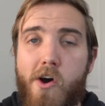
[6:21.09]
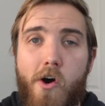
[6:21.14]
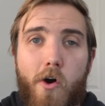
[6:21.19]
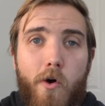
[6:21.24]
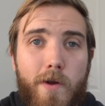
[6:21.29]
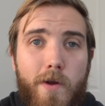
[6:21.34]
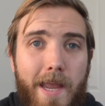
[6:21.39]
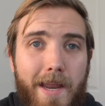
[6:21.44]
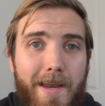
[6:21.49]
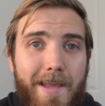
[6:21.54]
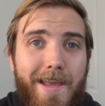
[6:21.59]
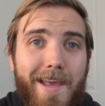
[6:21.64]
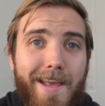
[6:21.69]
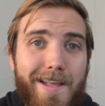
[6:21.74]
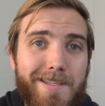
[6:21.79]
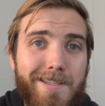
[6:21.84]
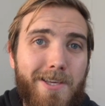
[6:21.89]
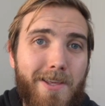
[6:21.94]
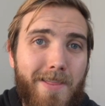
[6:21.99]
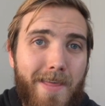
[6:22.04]
or getting
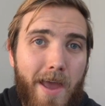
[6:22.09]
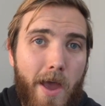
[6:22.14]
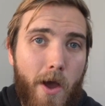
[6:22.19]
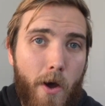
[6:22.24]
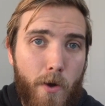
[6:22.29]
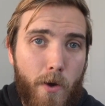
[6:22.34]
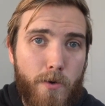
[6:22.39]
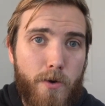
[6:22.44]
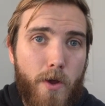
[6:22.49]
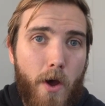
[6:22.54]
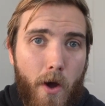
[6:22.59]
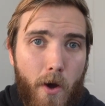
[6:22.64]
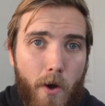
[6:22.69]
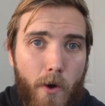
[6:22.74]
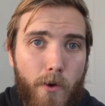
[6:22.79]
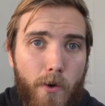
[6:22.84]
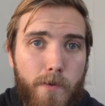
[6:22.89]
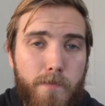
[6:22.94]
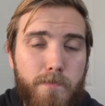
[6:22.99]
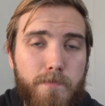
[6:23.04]
into their own
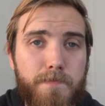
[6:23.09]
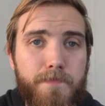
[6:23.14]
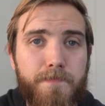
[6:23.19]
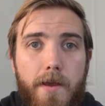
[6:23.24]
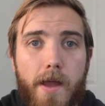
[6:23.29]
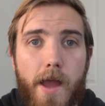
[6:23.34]
home.